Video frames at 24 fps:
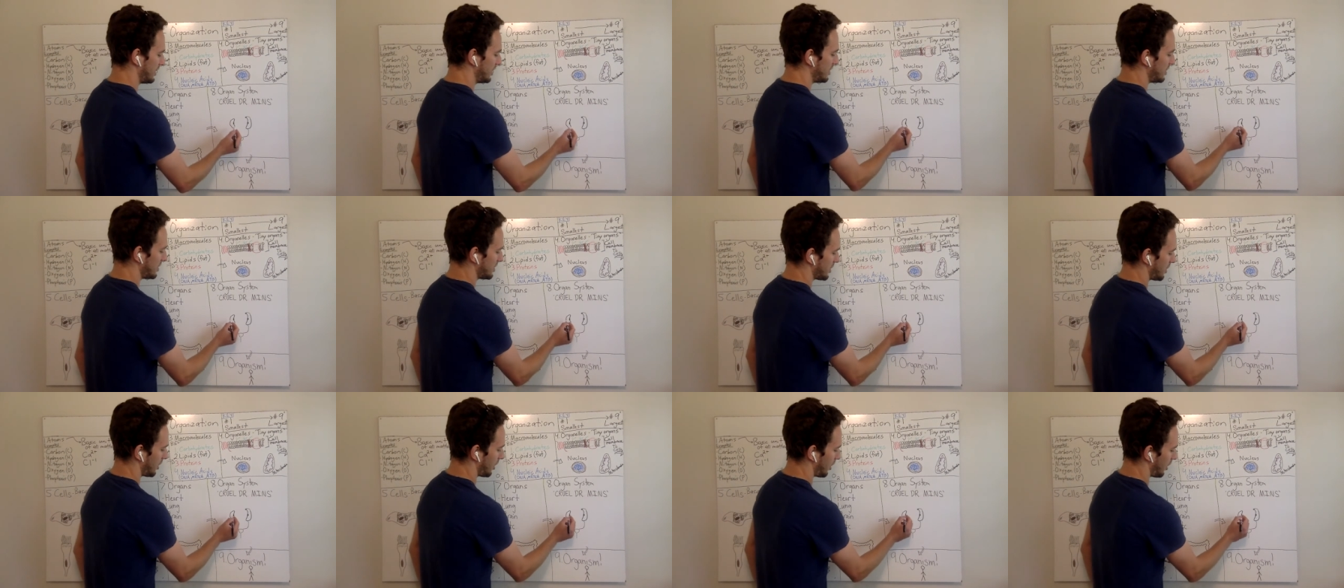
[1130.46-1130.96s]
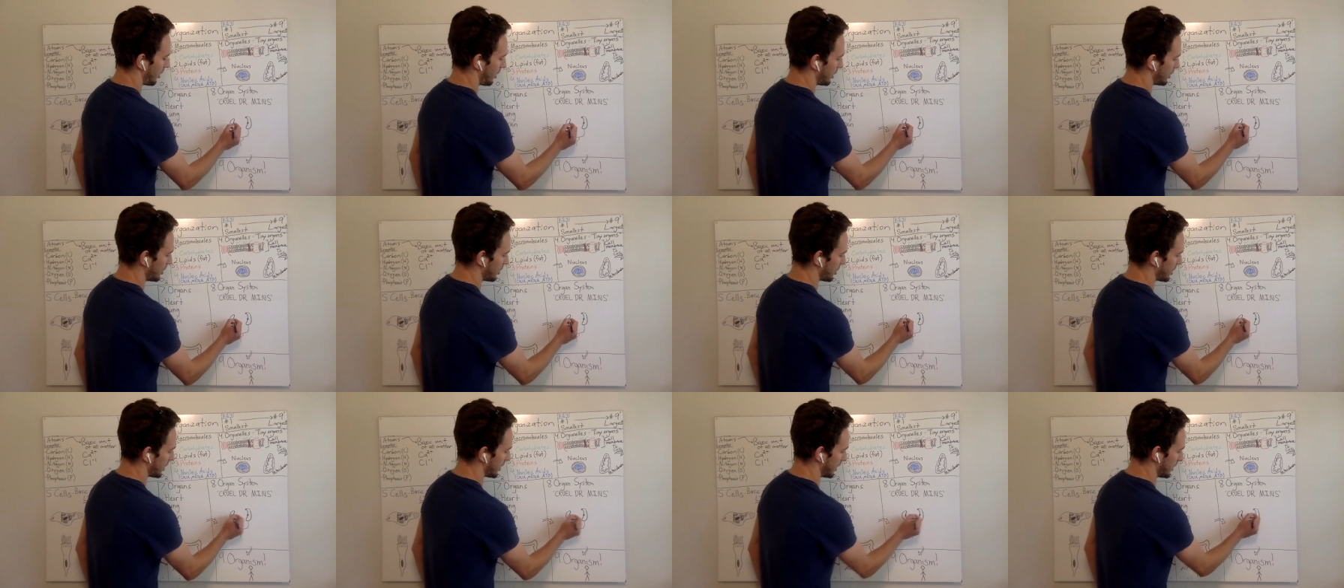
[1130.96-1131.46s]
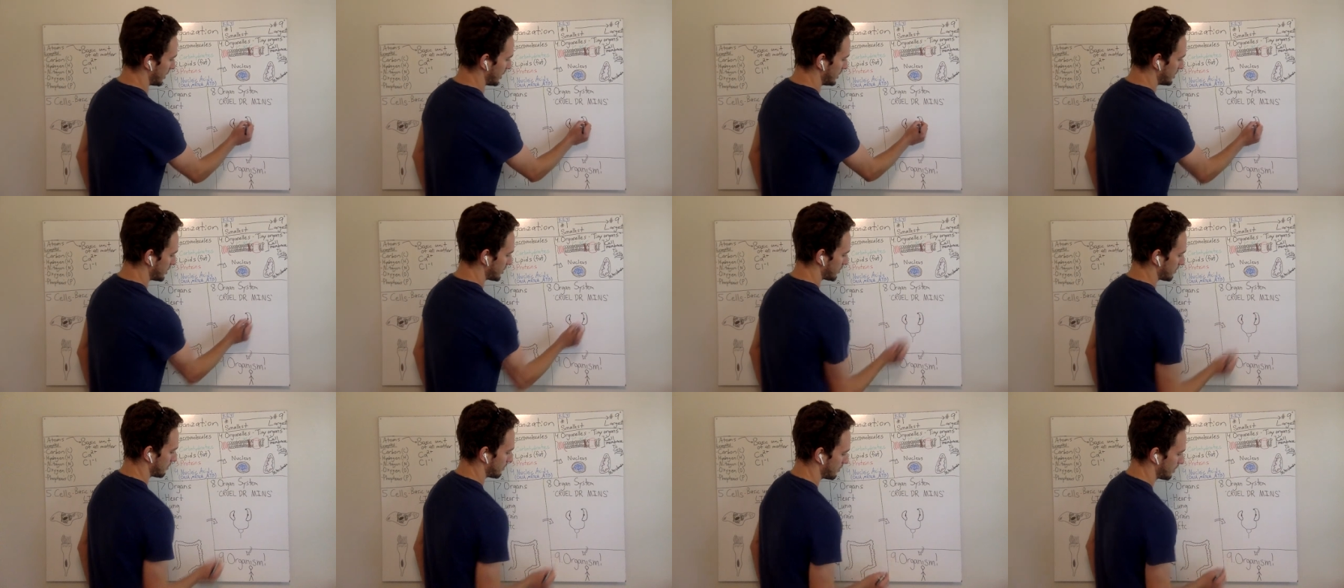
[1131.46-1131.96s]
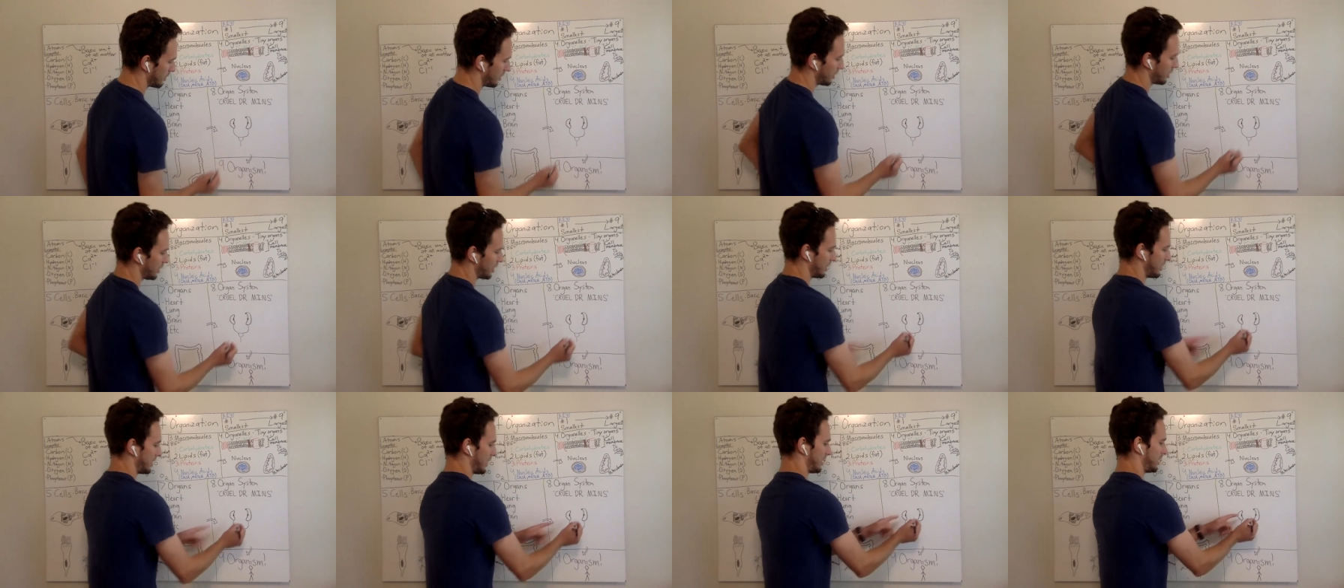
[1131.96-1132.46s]
and these are your kidneys
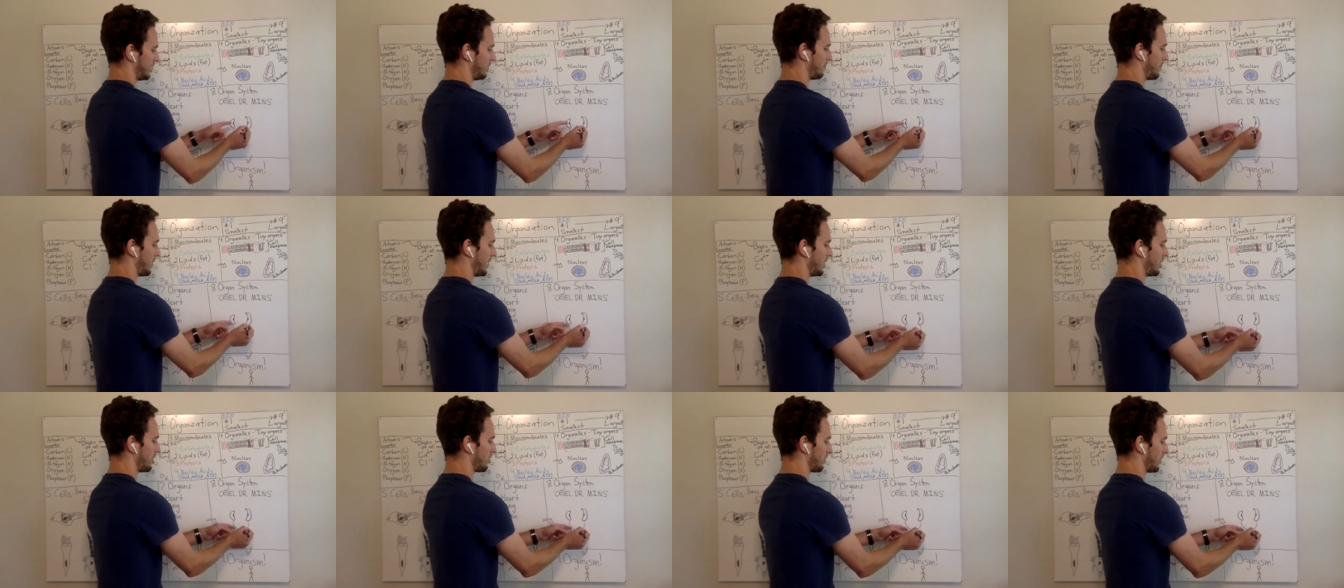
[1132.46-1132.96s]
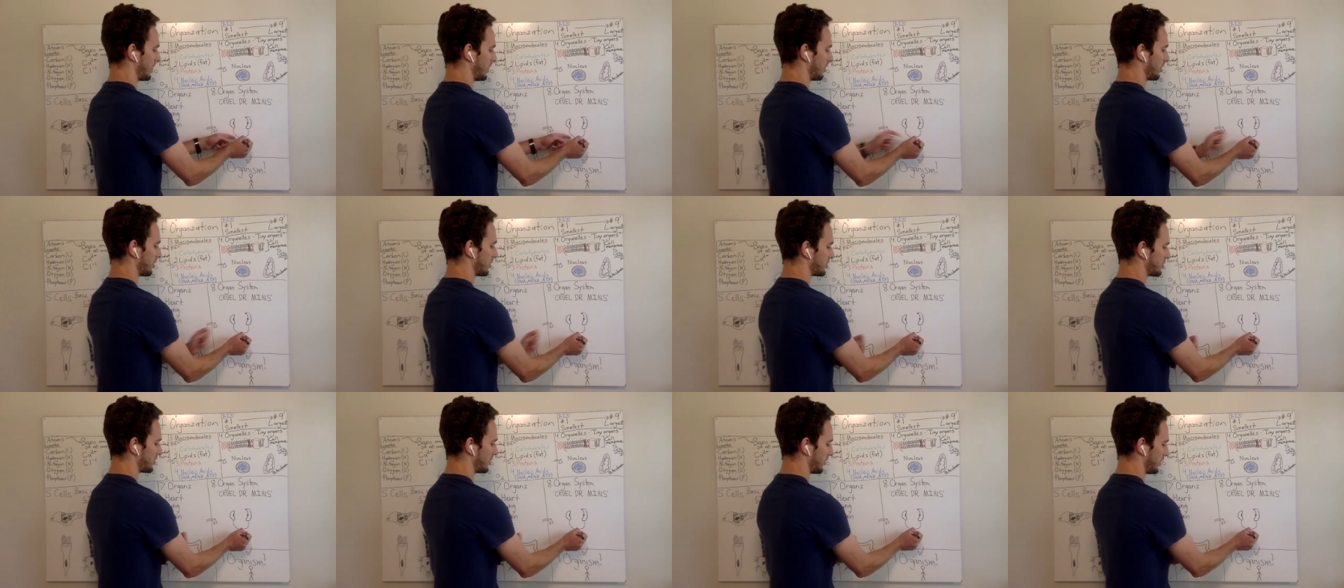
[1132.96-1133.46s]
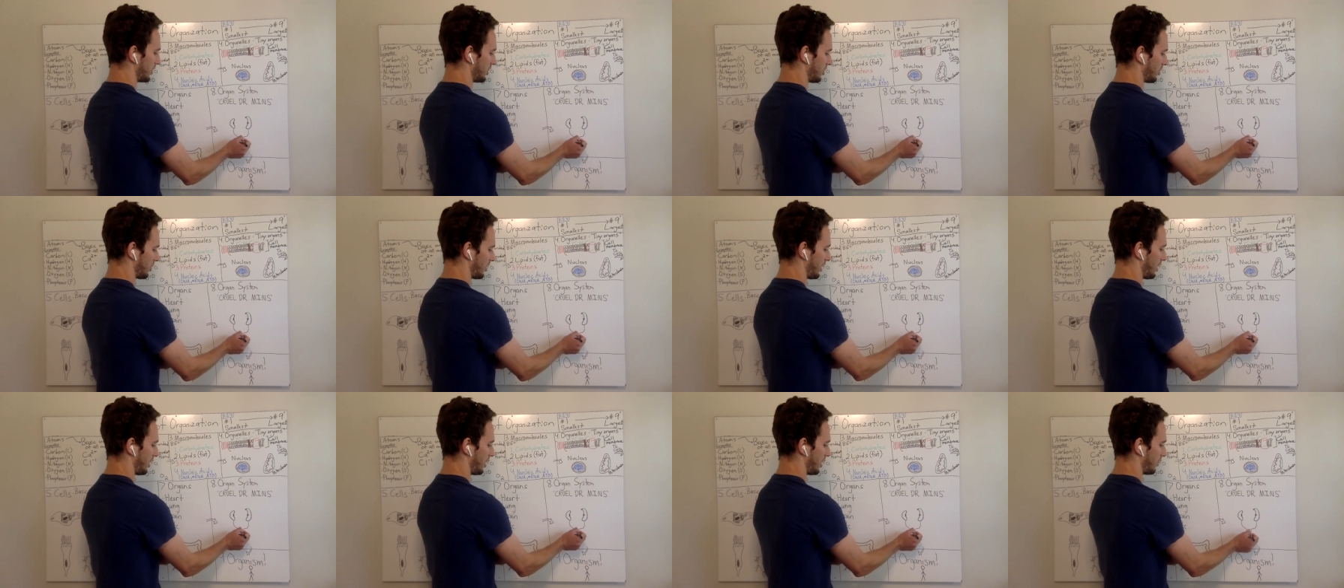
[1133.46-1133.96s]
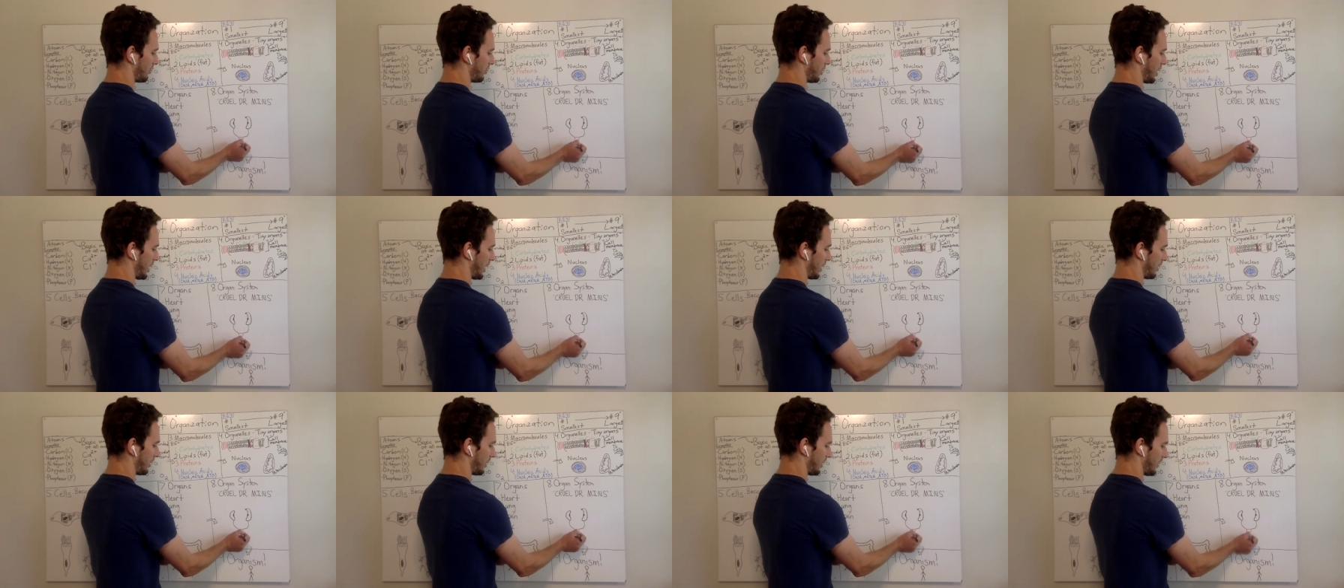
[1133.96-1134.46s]
connected by your to the urinary
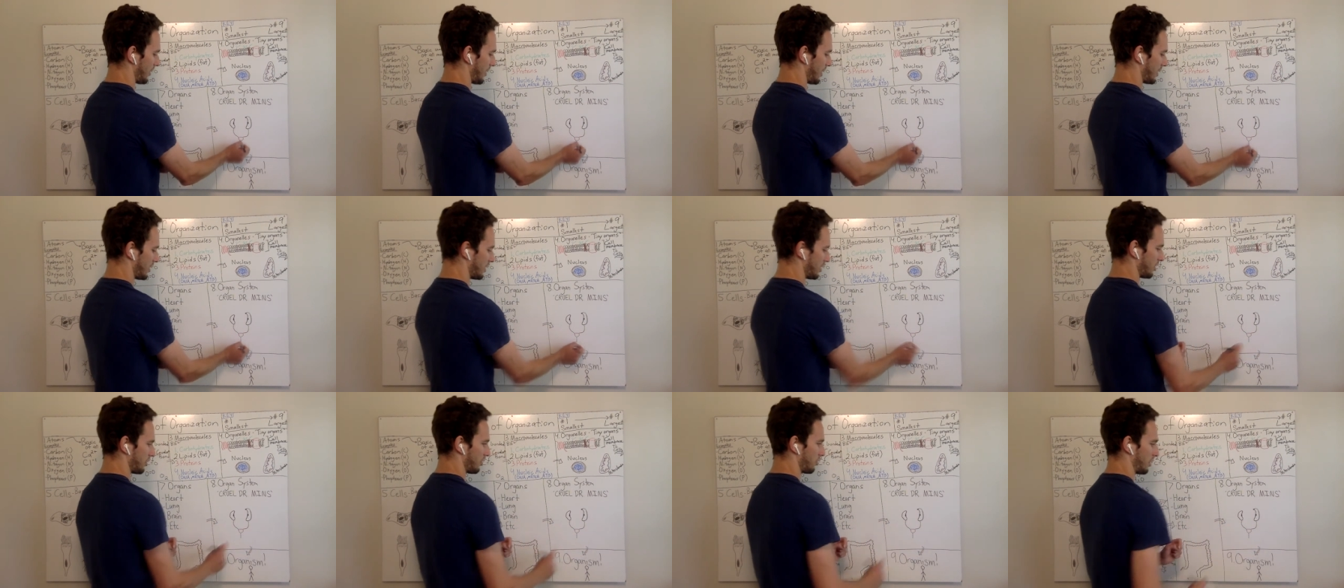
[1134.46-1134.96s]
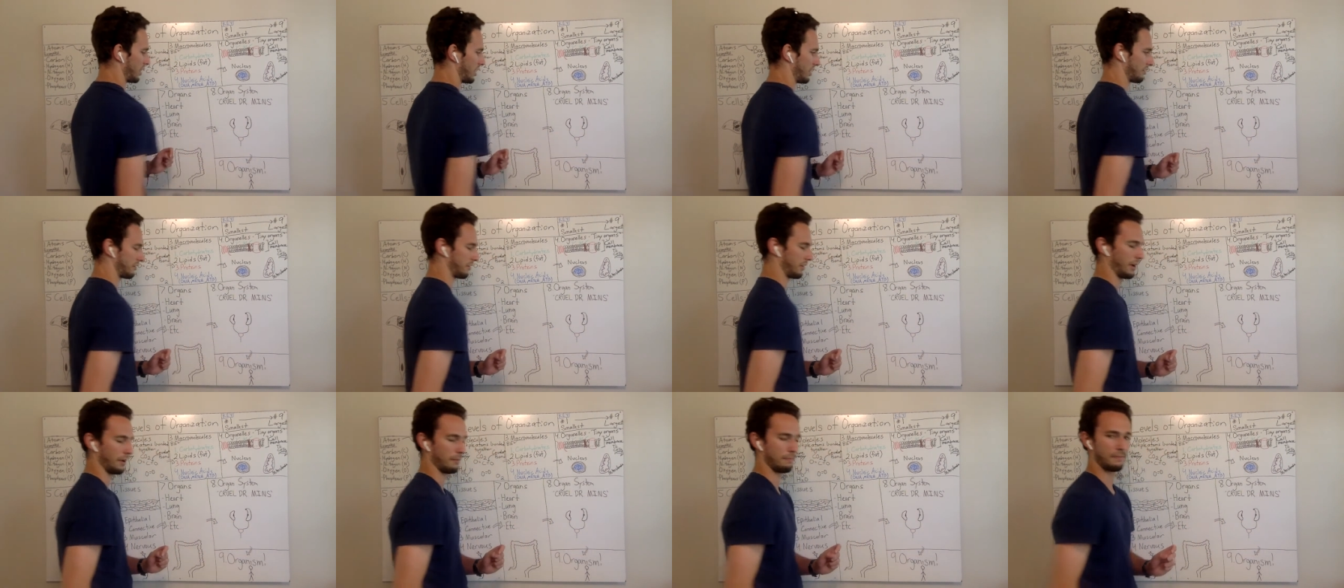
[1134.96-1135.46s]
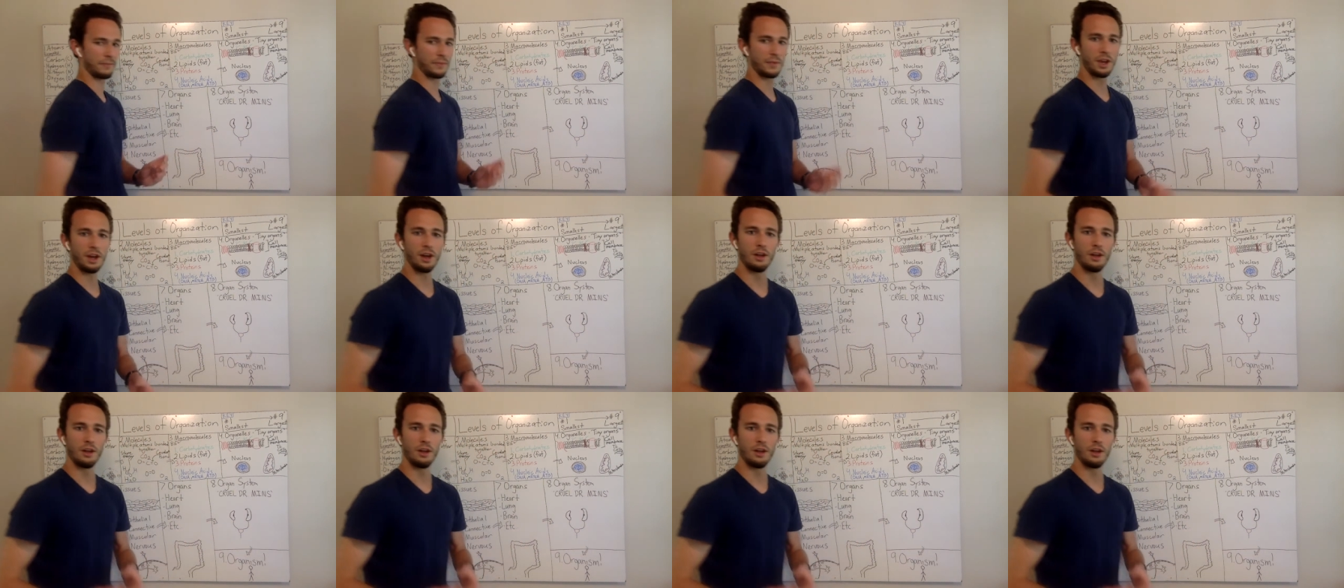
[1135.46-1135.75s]
bladder and then urethra.